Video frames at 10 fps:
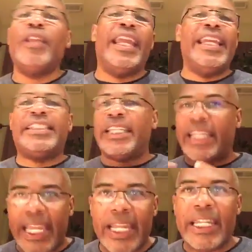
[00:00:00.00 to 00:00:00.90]
He's the
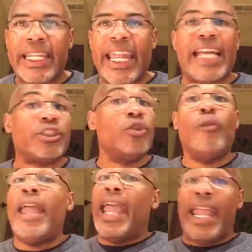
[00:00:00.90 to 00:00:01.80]
king of the castle,
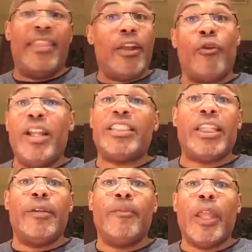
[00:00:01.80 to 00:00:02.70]
and there
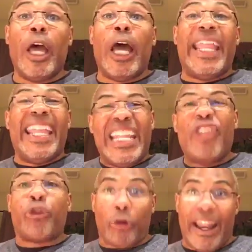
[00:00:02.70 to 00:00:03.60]
isn't any
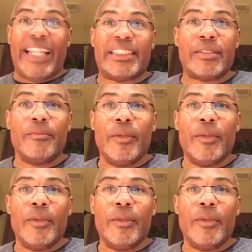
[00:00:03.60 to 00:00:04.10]
threats.